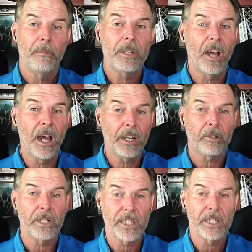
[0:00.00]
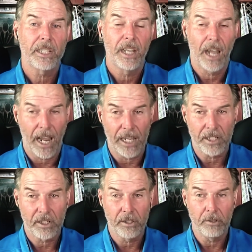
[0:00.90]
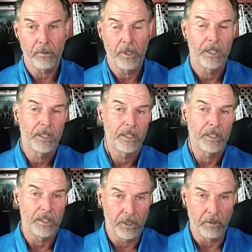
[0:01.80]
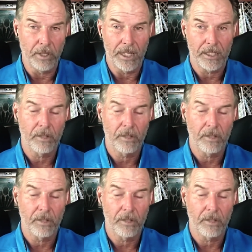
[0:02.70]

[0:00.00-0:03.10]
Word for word: But Congress has to do that.